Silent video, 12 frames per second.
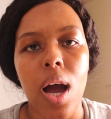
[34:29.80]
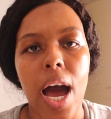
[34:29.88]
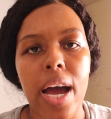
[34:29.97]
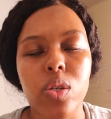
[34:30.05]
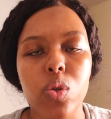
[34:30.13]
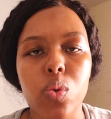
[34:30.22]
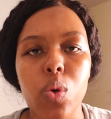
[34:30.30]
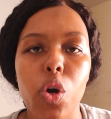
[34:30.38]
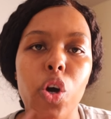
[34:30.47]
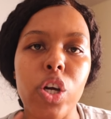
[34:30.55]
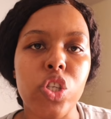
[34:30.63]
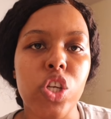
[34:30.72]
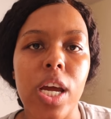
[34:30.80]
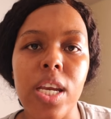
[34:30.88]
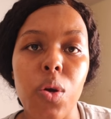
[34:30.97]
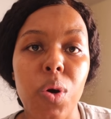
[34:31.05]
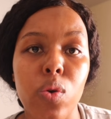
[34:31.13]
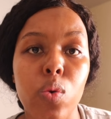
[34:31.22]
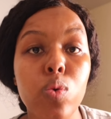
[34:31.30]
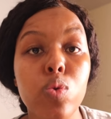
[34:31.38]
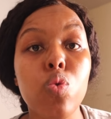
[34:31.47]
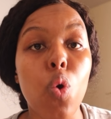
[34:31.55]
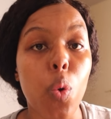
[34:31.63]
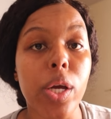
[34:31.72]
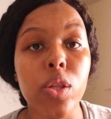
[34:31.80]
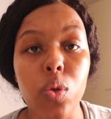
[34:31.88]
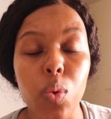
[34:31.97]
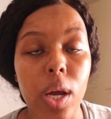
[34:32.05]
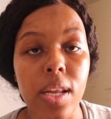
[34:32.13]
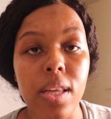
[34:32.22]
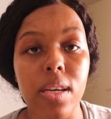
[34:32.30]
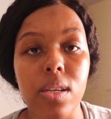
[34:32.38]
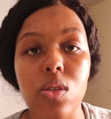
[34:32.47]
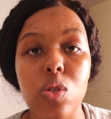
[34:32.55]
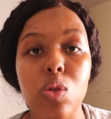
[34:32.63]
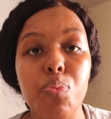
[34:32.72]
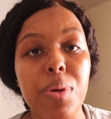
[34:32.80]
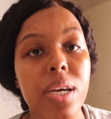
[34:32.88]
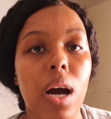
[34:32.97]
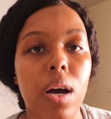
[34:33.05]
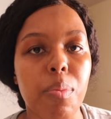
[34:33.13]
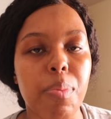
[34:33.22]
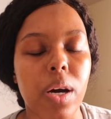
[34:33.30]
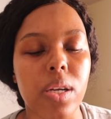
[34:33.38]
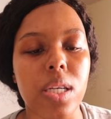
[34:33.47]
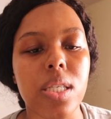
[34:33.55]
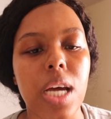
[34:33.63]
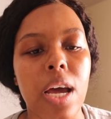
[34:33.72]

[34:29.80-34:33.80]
I do urge anyone who's going through anything to speak out about it.